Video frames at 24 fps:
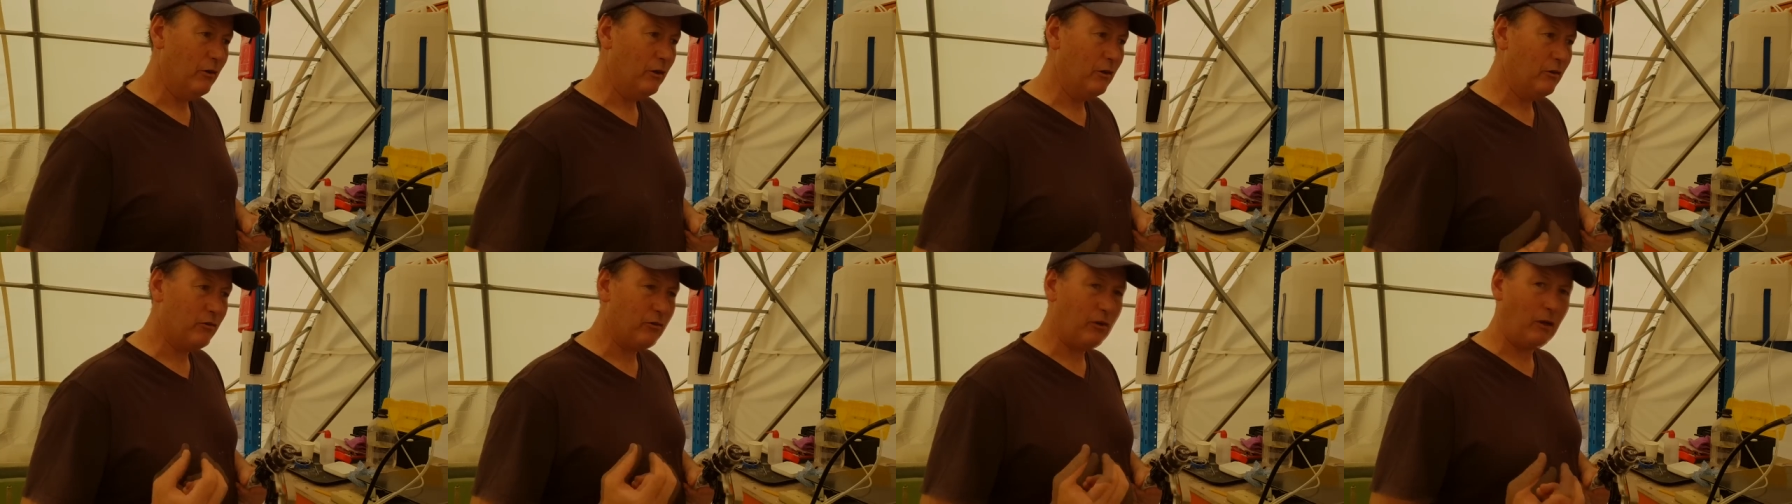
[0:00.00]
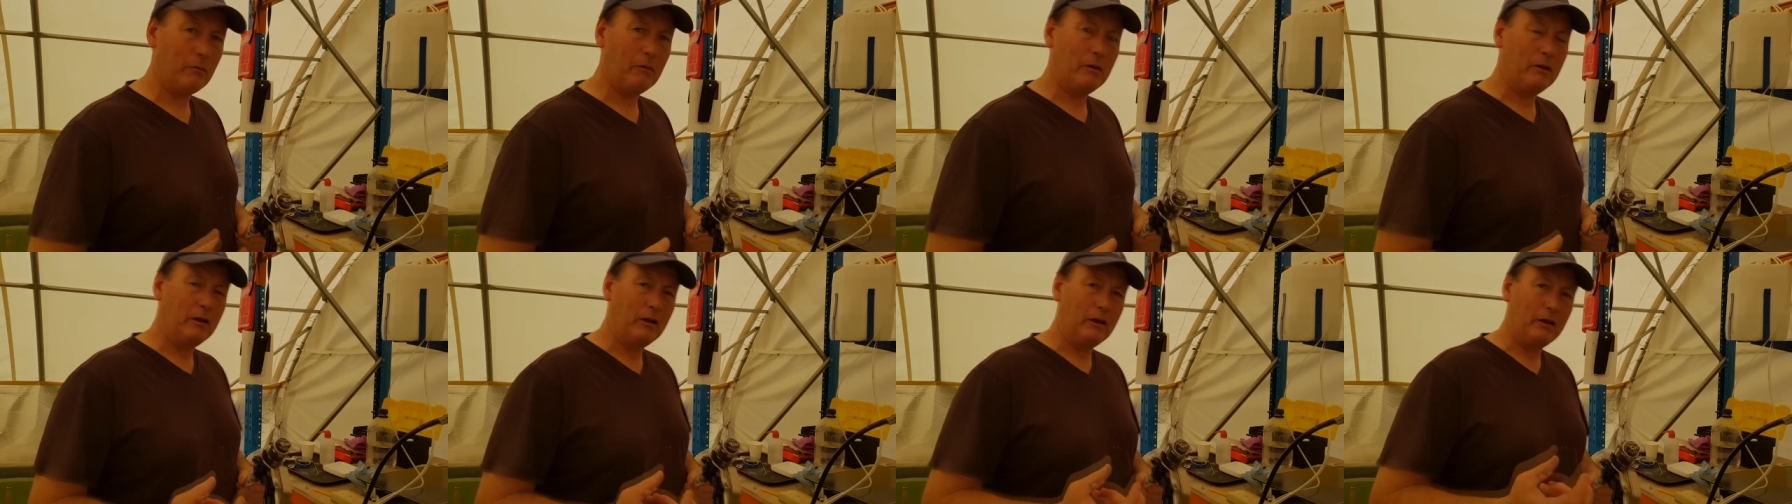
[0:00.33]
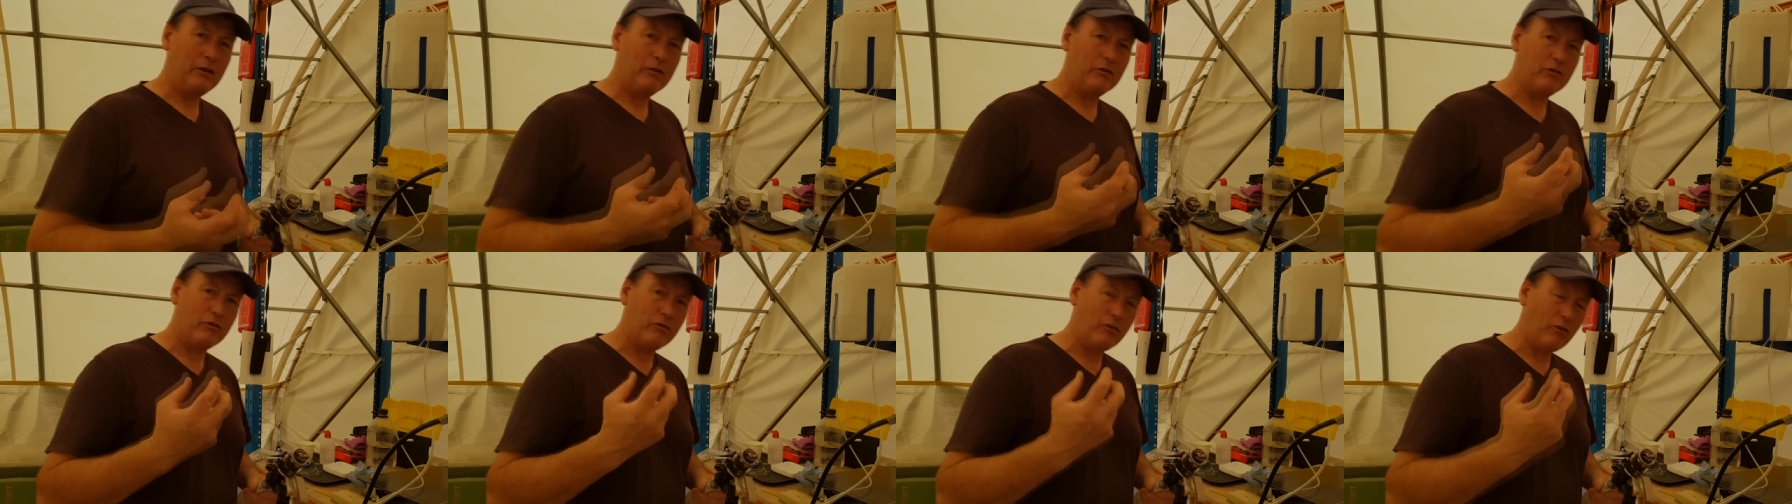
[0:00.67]
is something that
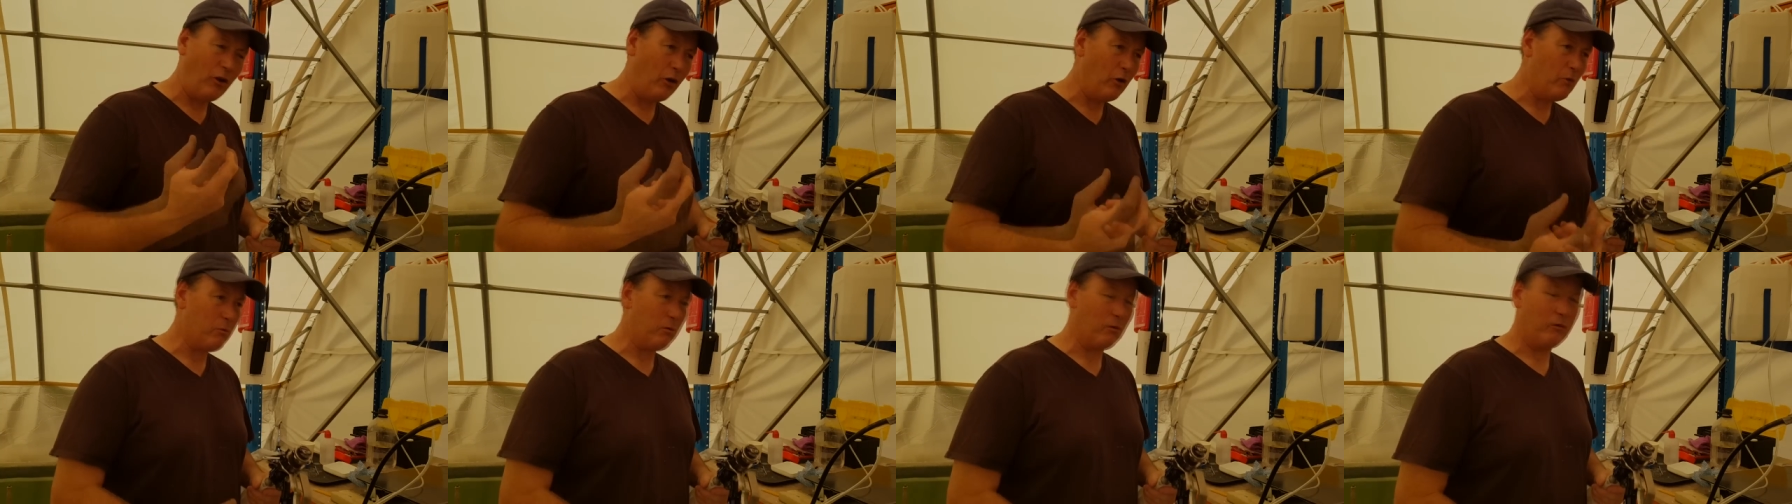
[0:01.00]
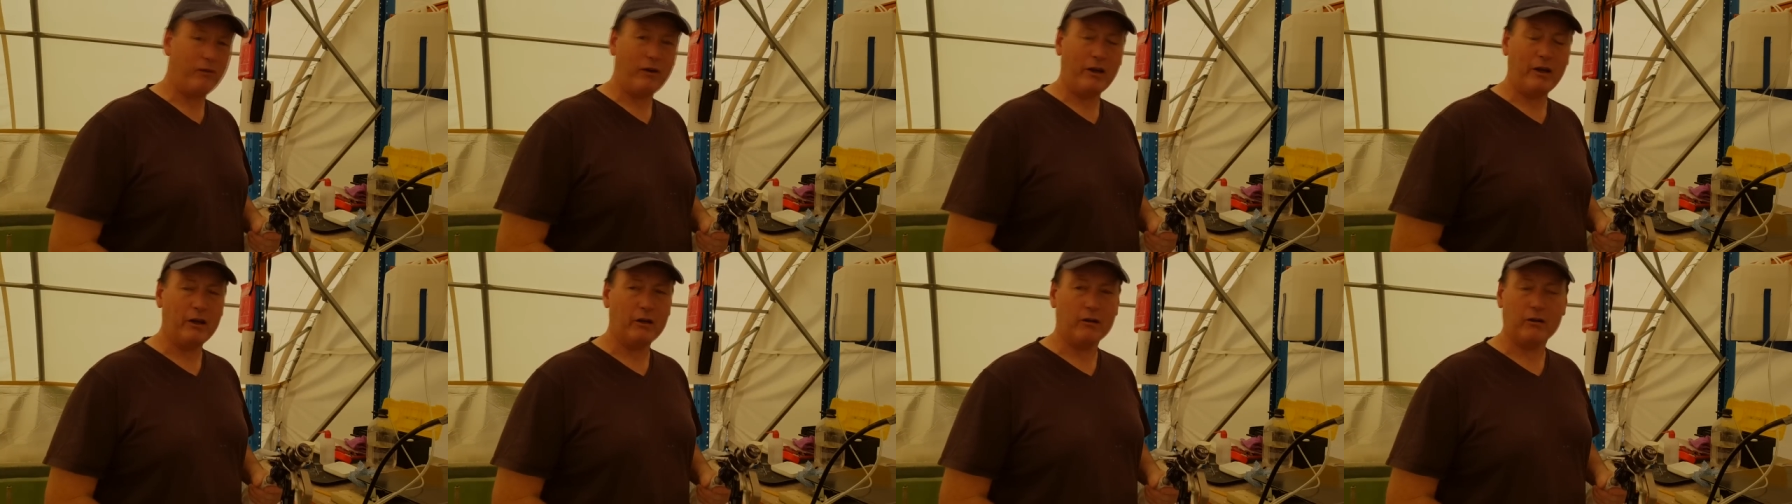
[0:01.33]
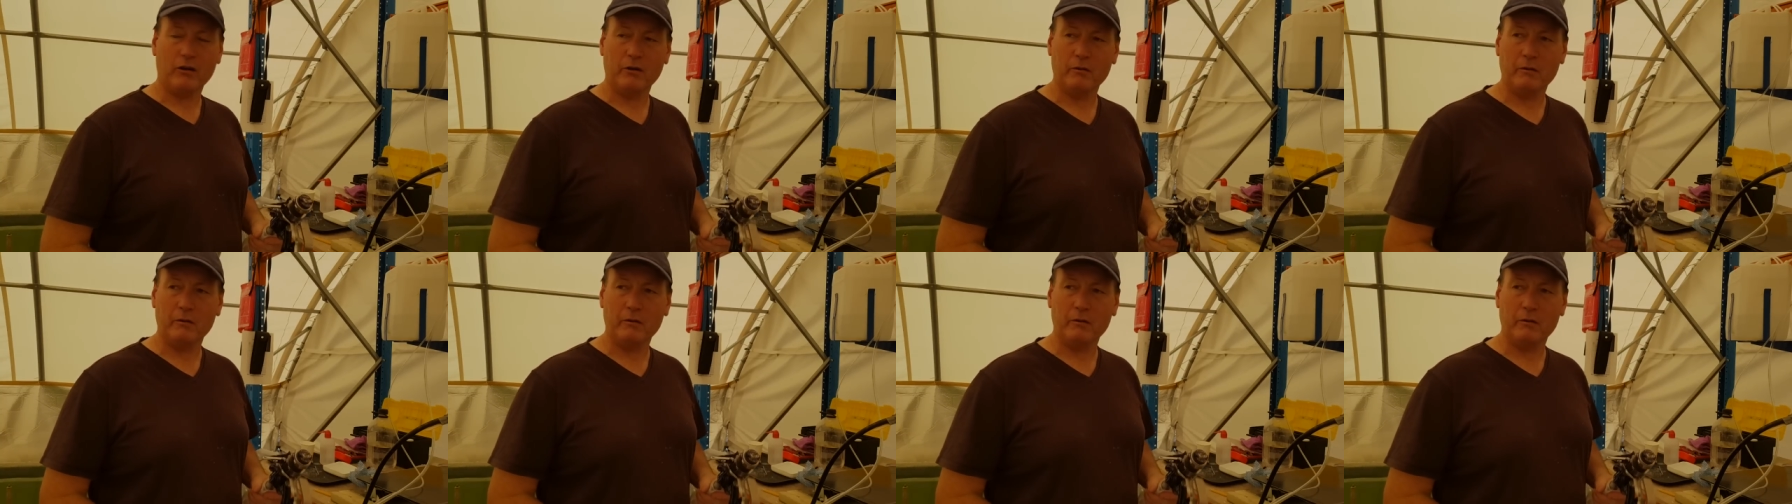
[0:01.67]
is so profound.